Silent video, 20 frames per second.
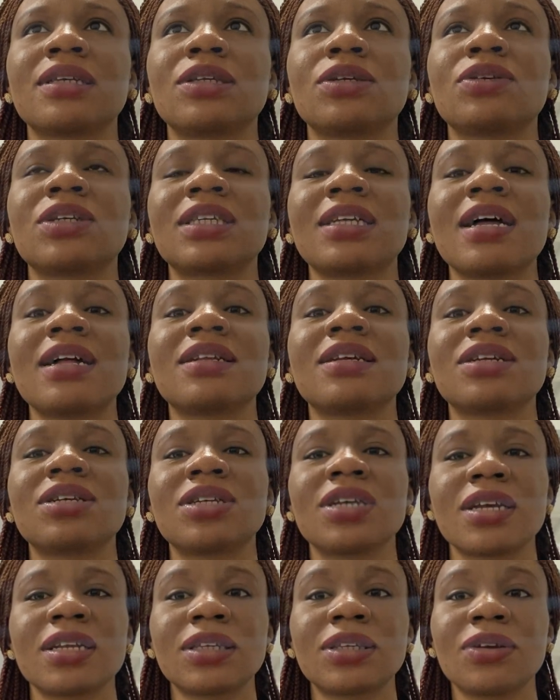stand a
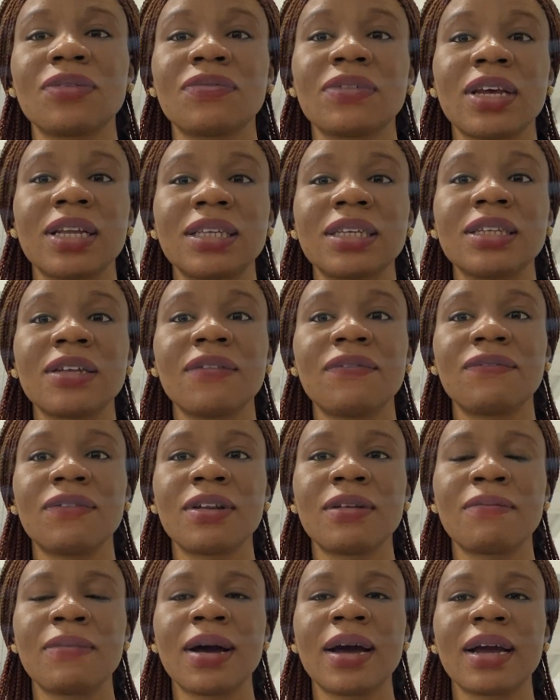chance of getting a
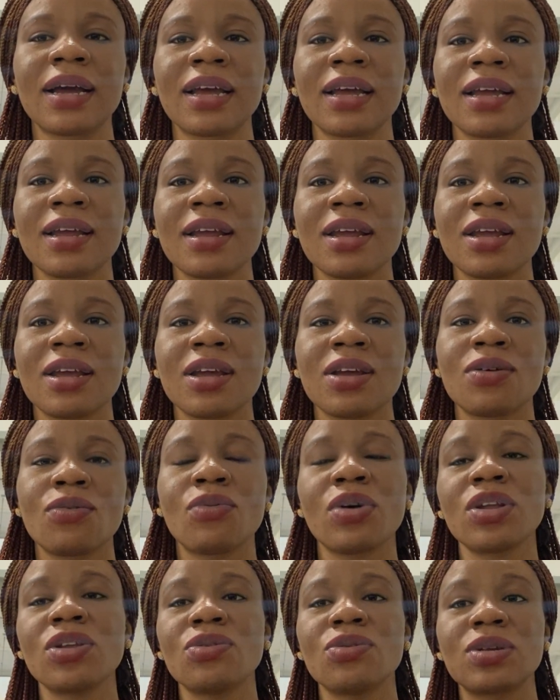feedback
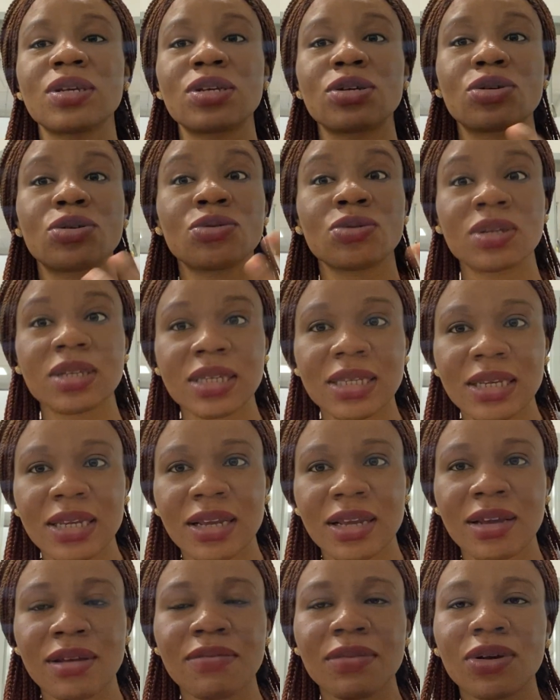when you shoot
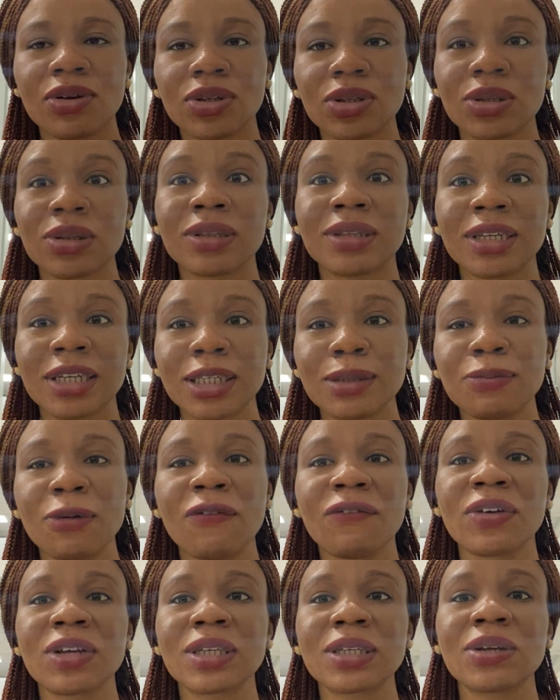emails to these
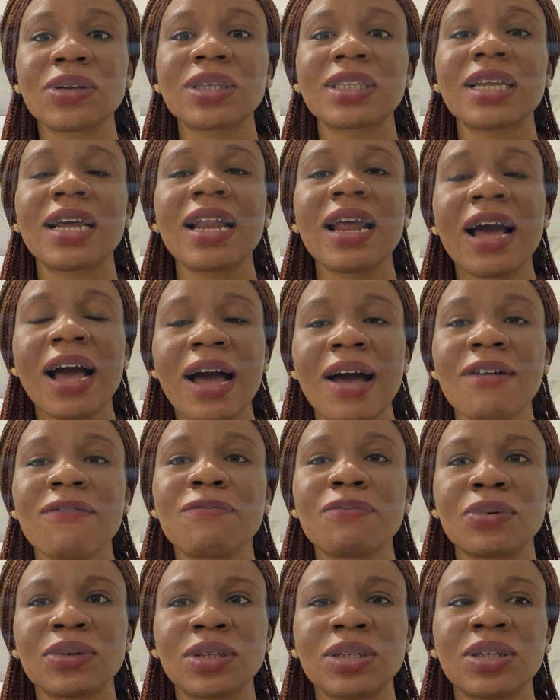professors that have
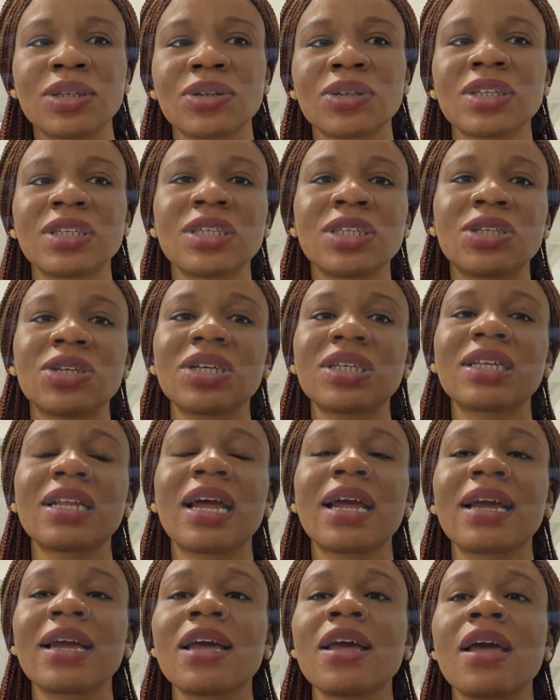positions. It's just
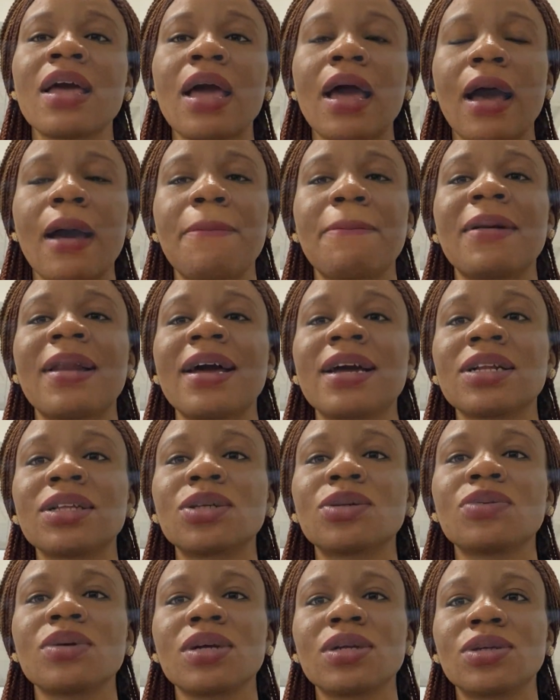like applying
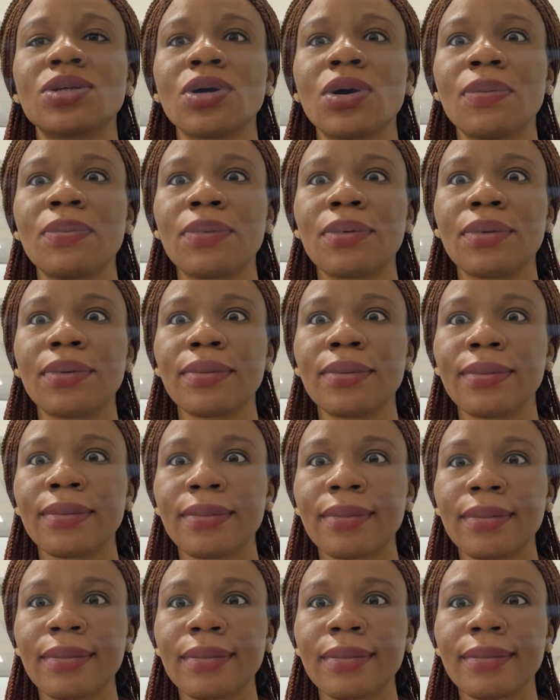to a job.
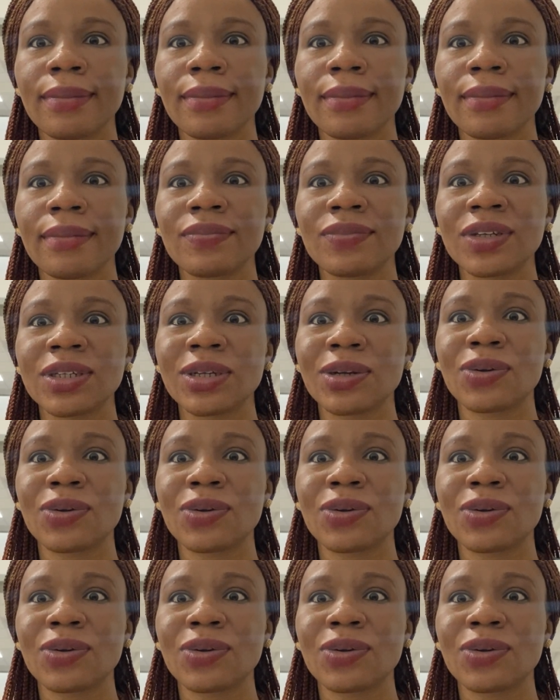There's a